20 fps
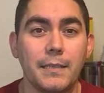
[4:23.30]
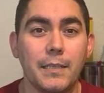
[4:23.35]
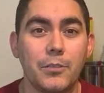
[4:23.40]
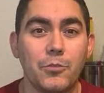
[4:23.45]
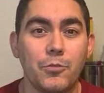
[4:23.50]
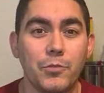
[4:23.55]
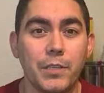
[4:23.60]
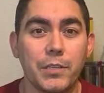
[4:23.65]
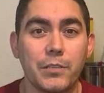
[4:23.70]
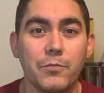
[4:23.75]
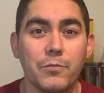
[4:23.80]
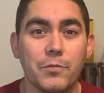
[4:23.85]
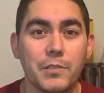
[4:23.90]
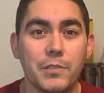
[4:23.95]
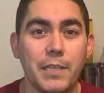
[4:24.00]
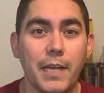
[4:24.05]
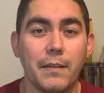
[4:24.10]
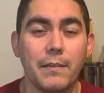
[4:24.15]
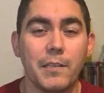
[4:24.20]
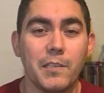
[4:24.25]
traditional
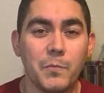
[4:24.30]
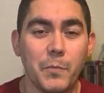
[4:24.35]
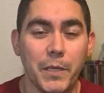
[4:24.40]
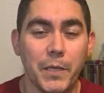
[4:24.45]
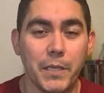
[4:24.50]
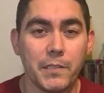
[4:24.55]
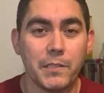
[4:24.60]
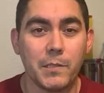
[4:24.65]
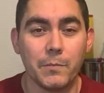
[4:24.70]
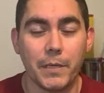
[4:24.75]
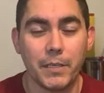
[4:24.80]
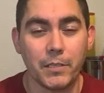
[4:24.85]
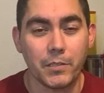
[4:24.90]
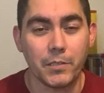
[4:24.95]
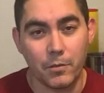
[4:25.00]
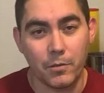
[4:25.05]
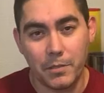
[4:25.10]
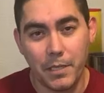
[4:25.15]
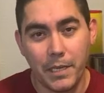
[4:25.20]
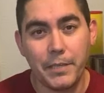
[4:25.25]
style that speaks to me.
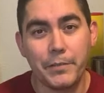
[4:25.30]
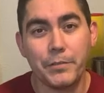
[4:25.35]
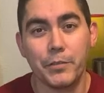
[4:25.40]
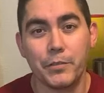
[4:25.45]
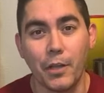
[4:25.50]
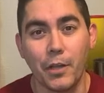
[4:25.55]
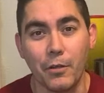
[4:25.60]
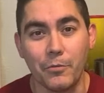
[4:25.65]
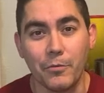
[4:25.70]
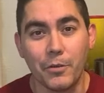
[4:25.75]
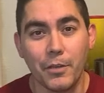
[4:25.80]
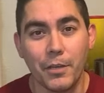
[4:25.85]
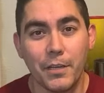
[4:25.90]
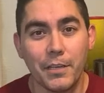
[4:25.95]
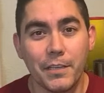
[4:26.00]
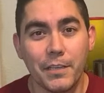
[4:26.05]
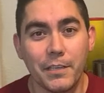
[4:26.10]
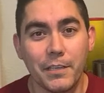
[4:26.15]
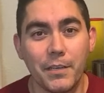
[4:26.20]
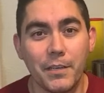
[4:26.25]
So teach his own.
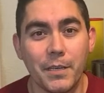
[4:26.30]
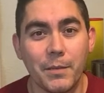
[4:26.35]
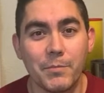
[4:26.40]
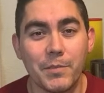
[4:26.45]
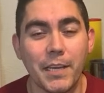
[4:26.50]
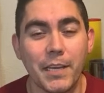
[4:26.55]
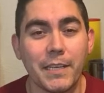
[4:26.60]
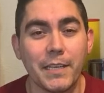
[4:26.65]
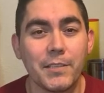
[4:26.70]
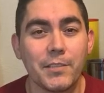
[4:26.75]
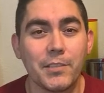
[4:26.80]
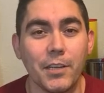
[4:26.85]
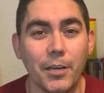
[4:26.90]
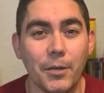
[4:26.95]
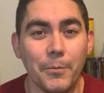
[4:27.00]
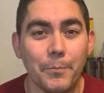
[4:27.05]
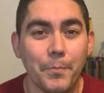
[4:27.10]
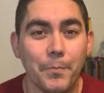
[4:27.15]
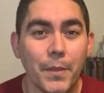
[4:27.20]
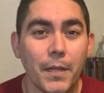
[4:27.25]
You know what I'm saying?
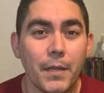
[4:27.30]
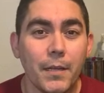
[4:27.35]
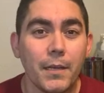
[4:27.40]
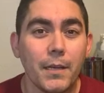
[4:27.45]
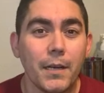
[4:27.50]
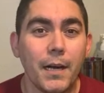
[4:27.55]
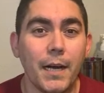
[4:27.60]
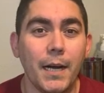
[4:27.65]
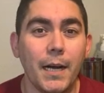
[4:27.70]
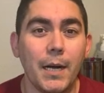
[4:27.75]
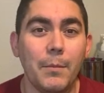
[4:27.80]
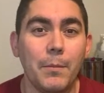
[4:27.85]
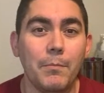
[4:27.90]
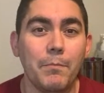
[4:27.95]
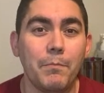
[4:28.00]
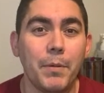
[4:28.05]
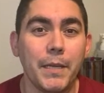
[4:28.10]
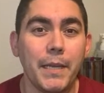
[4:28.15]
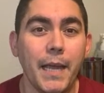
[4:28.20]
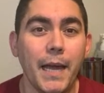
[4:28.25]
So,
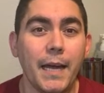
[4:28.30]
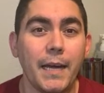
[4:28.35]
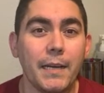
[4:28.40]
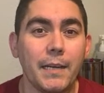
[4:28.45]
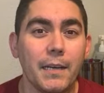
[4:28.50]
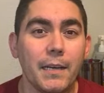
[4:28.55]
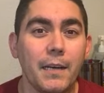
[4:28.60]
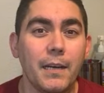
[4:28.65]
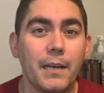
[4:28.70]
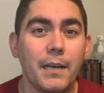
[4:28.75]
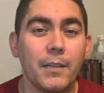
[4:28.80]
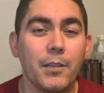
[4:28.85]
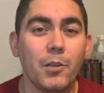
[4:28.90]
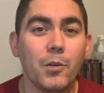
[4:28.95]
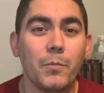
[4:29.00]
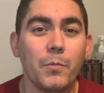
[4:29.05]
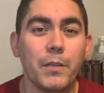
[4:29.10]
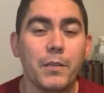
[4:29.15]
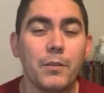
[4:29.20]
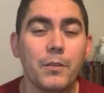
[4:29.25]
but yeah, a little
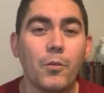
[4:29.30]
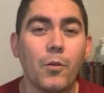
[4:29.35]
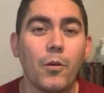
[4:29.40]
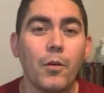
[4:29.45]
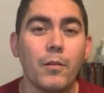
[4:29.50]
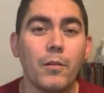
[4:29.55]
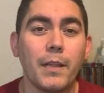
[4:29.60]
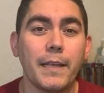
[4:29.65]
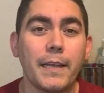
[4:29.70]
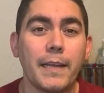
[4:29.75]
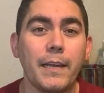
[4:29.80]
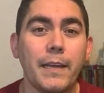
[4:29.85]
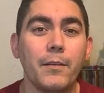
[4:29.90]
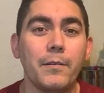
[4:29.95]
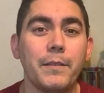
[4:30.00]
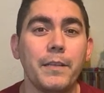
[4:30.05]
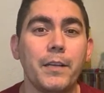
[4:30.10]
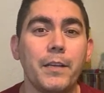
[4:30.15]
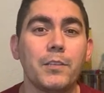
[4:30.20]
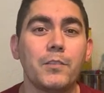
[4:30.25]
bit of decor like here and
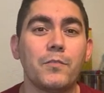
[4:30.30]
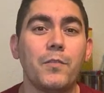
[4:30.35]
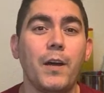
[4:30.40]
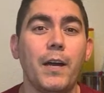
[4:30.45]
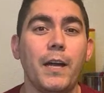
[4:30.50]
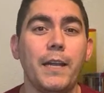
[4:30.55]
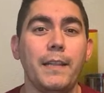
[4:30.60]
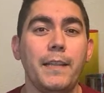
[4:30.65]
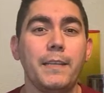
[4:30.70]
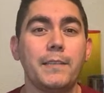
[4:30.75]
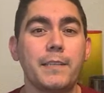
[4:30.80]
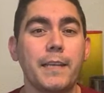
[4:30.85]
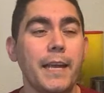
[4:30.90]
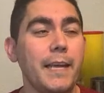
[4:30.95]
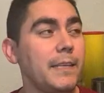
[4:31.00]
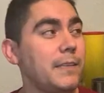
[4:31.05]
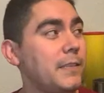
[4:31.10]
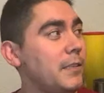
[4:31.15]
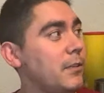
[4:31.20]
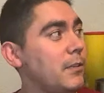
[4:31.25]
there is fine. In this
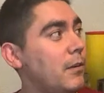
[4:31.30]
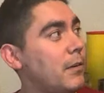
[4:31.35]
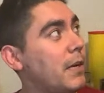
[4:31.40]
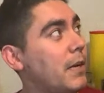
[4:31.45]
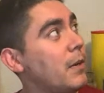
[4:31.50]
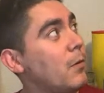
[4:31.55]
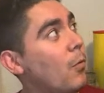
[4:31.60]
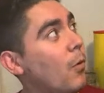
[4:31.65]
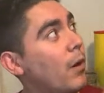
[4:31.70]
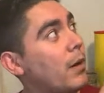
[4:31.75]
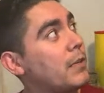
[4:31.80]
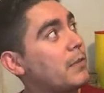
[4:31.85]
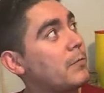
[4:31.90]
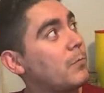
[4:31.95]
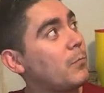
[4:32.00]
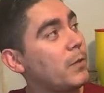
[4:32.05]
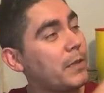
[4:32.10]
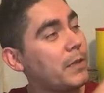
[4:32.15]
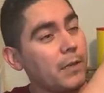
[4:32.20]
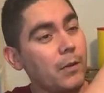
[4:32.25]
case, it kind of works
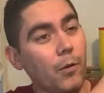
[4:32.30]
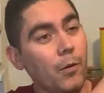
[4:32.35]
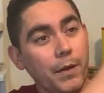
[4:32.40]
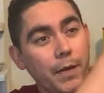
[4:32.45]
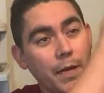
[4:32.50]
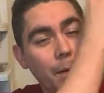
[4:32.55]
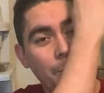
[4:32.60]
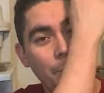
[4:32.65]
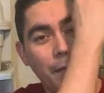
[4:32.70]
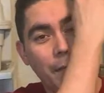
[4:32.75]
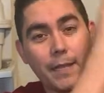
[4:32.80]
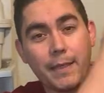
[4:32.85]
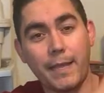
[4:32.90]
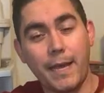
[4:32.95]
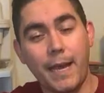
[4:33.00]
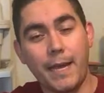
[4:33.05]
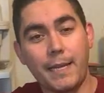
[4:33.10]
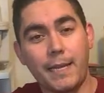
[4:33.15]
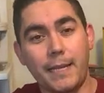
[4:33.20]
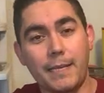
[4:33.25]
with it going up like
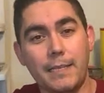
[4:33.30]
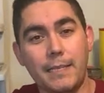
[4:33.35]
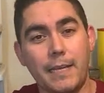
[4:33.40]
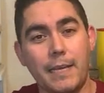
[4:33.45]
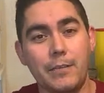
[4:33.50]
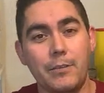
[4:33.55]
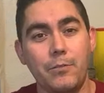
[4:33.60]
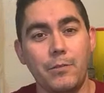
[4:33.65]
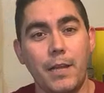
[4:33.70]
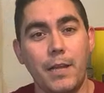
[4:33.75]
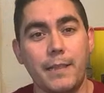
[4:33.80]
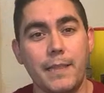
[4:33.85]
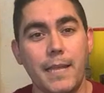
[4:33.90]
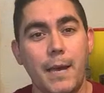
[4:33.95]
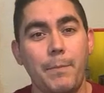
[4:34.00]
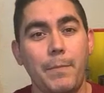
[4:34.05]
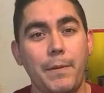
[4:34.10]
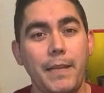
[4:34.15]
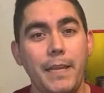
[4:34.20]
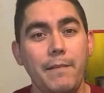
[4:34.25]
that. I do like that.
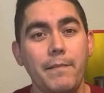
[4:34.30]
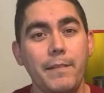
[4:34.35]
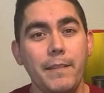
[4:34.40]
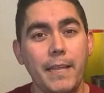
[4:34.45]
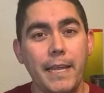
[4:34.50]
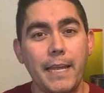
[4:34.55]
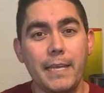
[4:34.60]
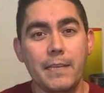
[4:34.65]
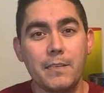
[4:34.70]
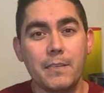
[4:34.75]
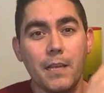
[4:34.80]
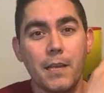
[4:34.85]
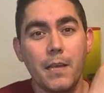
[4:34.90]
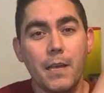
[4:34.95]
But even these